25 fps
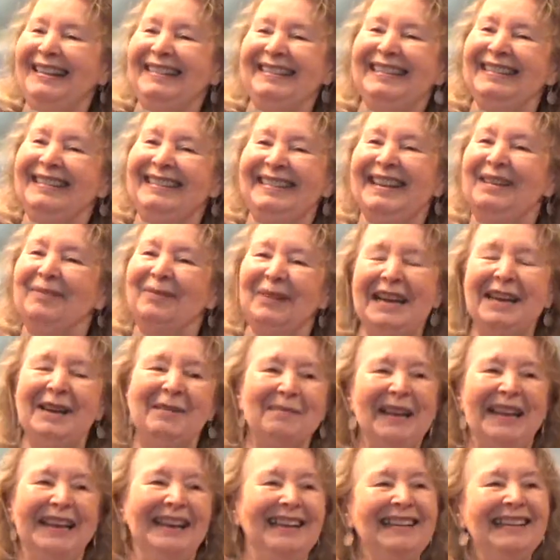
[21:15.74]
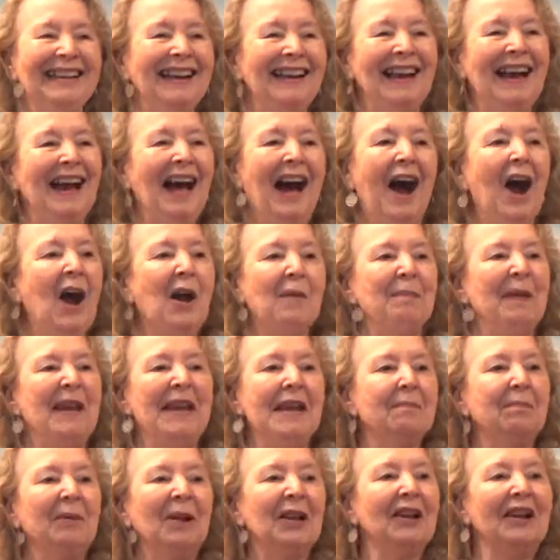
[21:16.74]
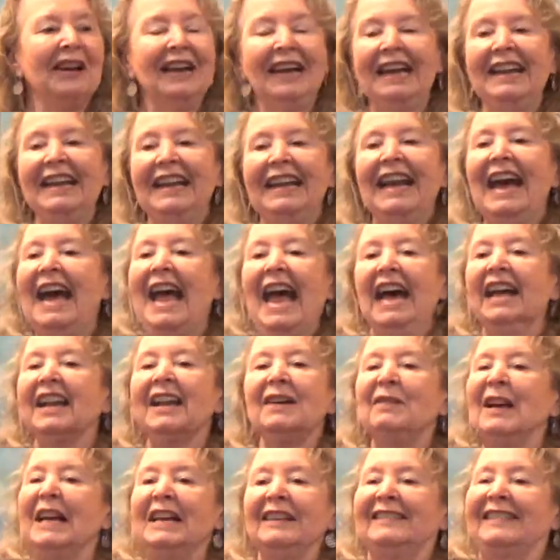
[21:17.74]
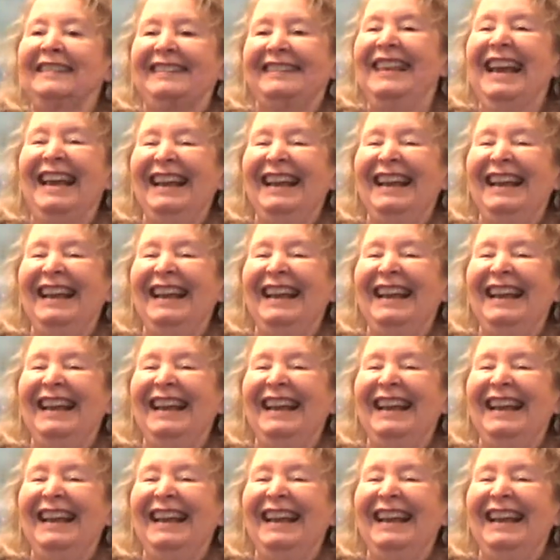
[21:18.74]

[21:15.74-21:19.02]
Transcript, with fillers: and said, wait a minute, our people are getting ahead of us.